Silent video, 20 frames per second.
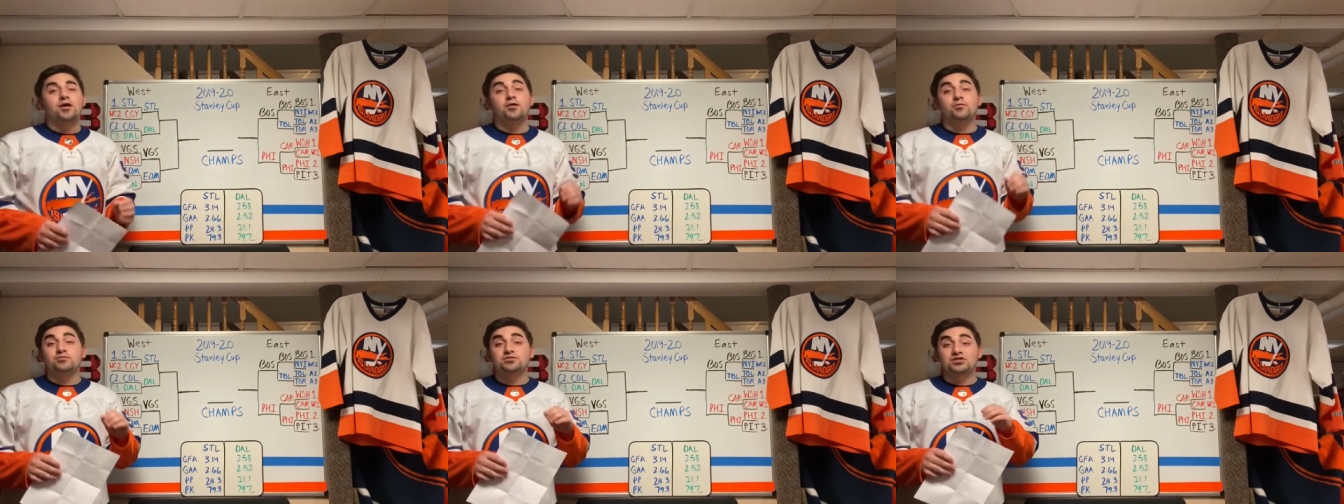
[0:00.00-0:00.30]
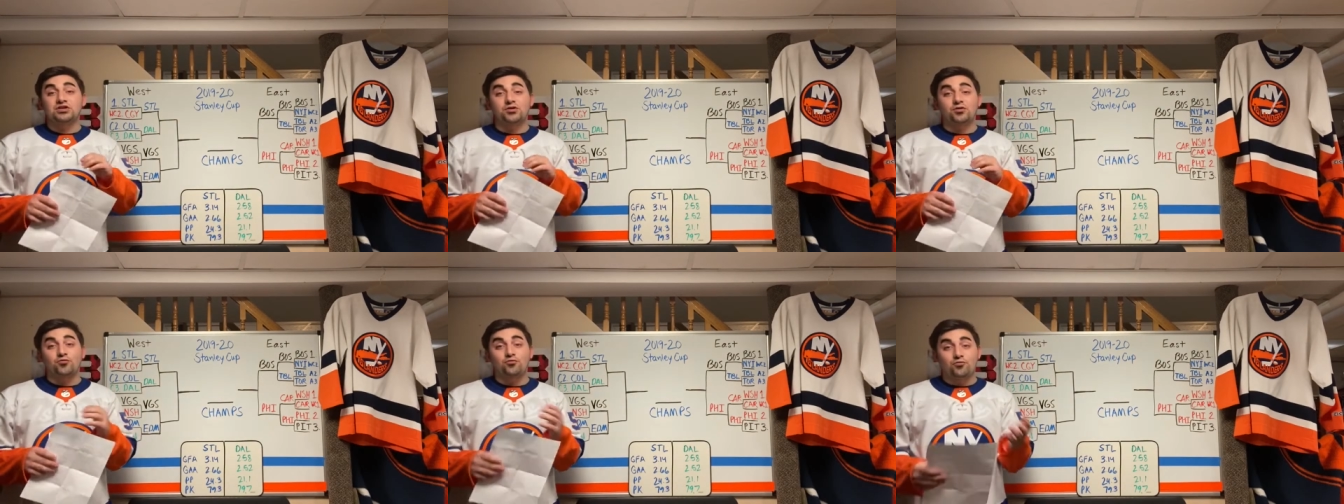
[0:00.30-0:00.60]
it
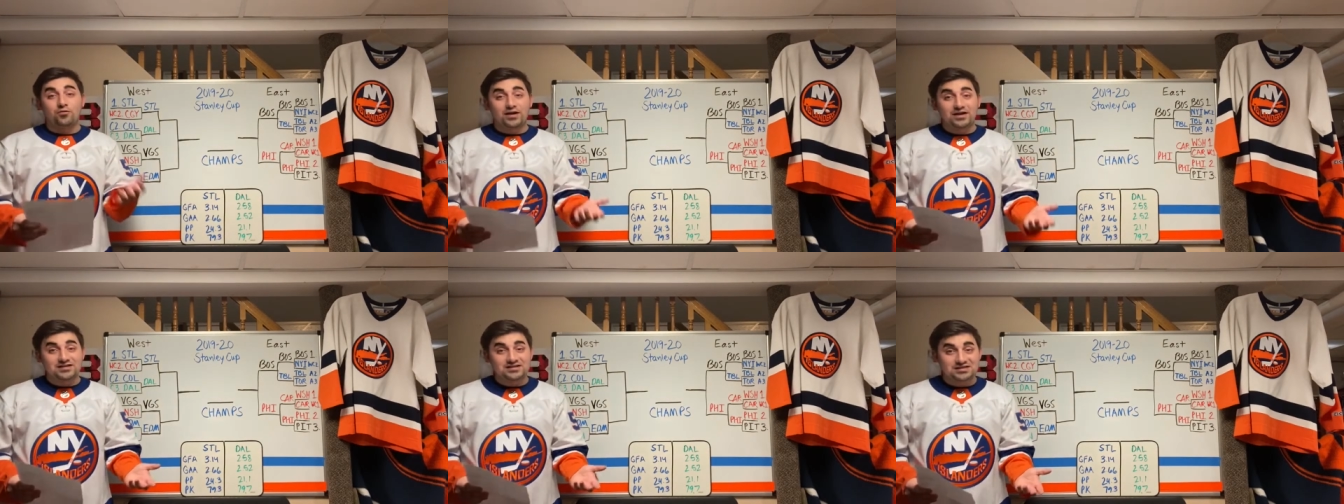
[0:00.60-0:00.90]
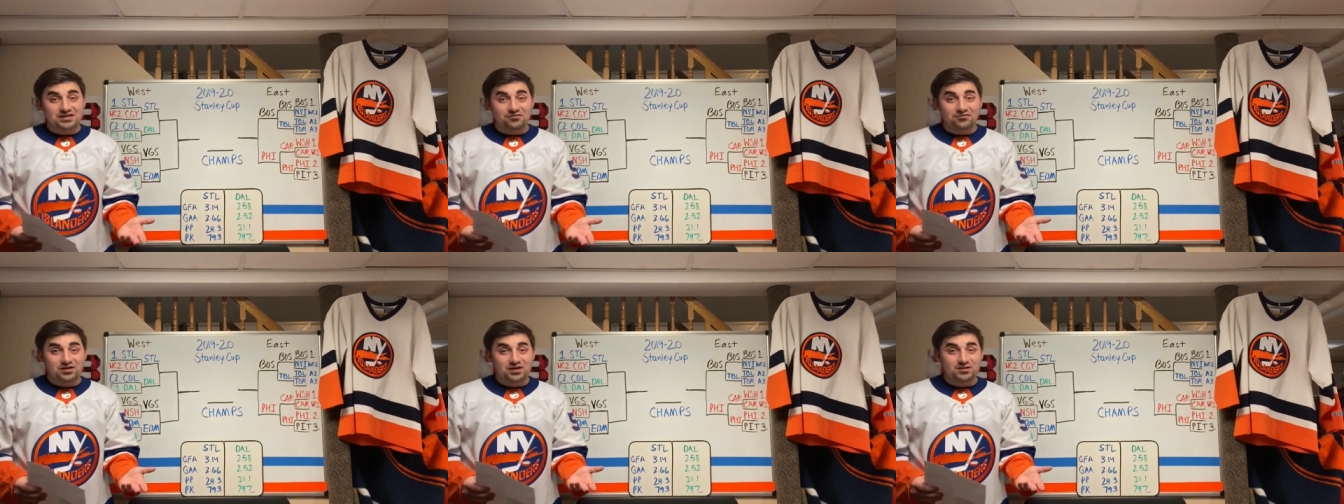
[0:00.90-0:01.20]
was a great
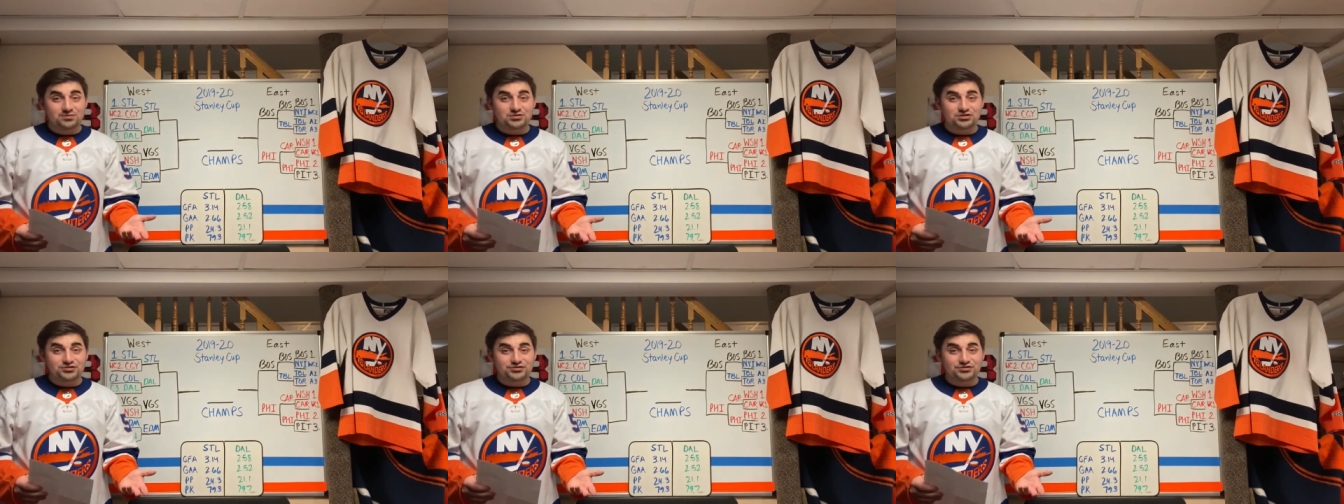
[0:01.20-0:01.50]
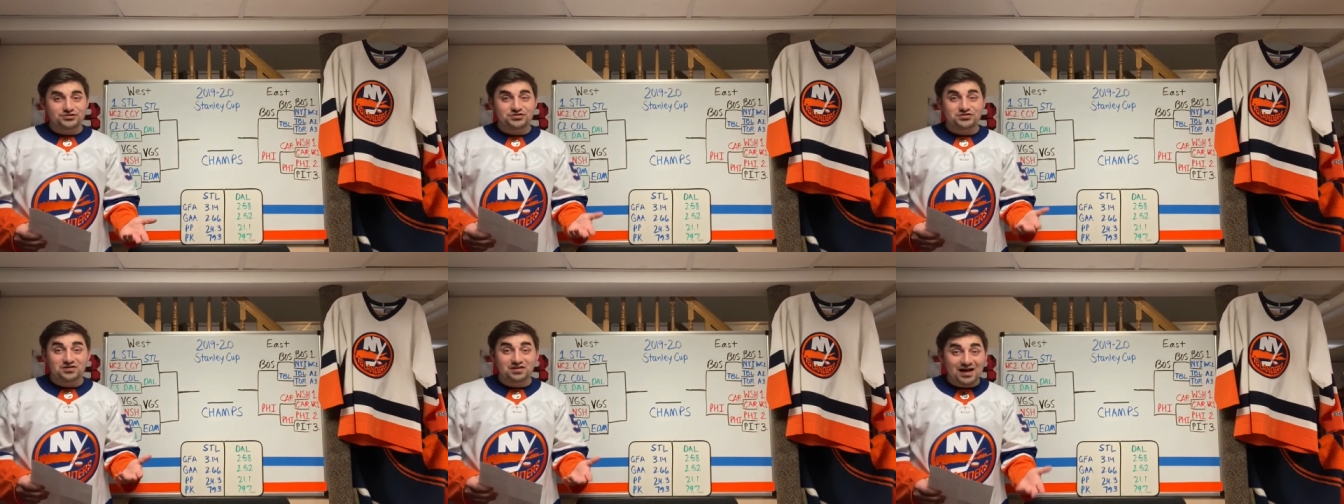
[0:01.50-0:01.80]
seven game
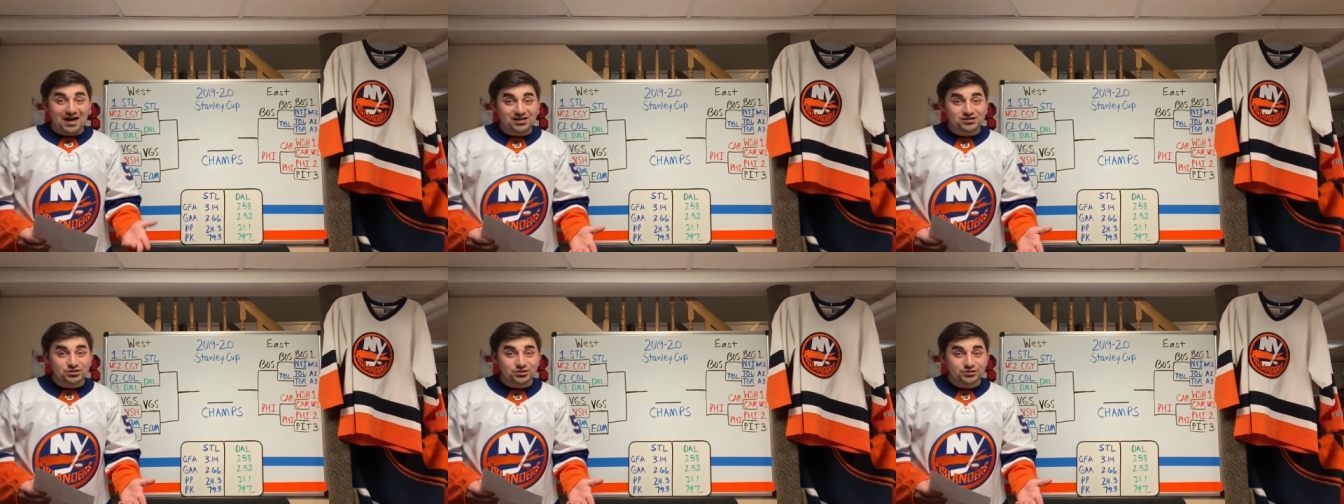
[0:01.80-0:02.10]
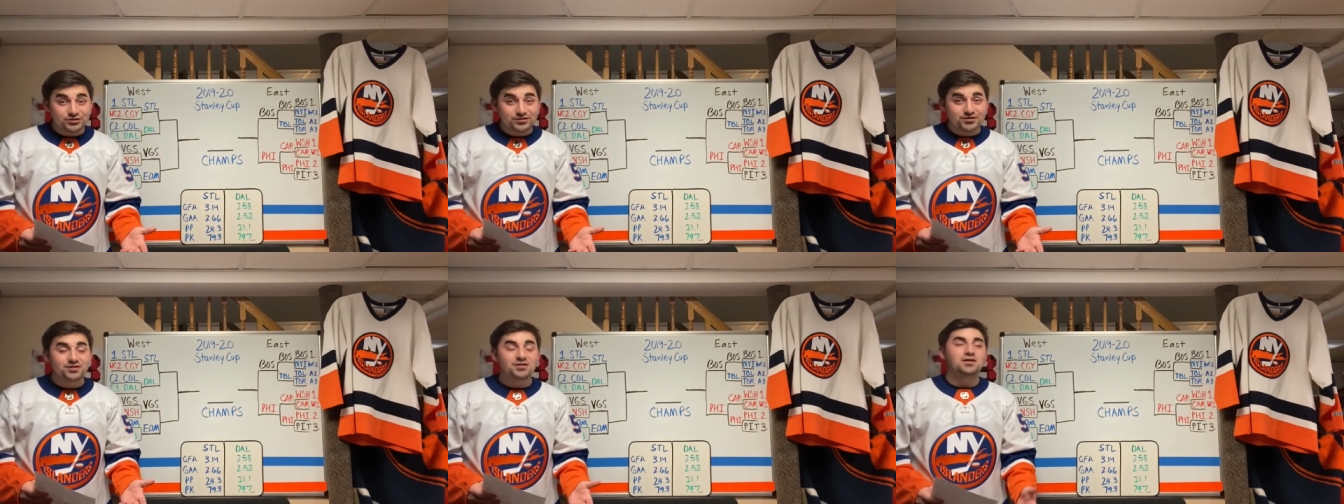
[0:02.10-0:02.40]
series last
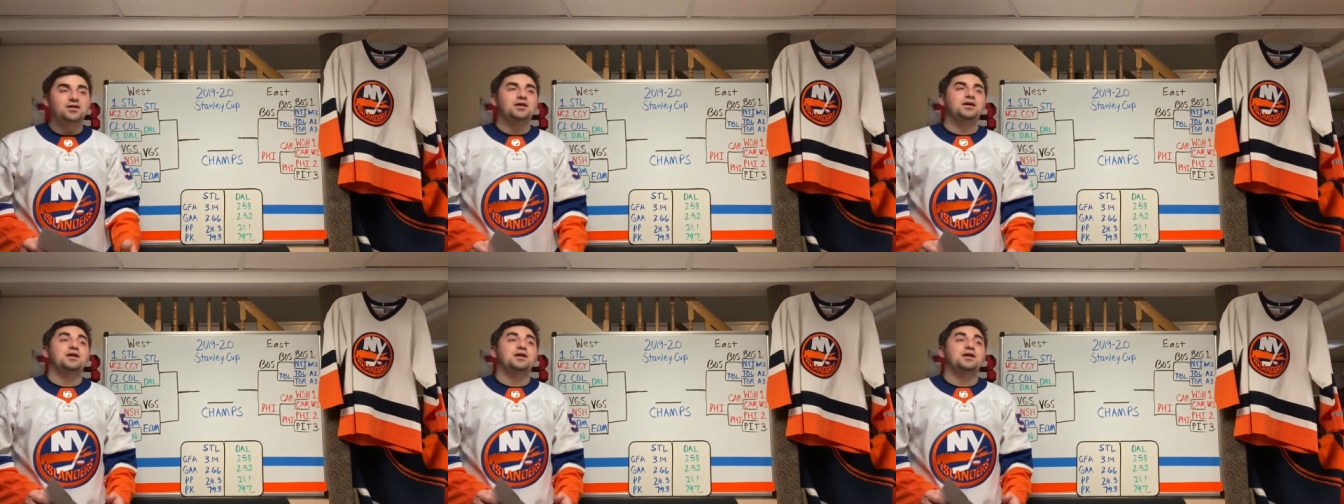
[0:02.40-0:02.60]
year.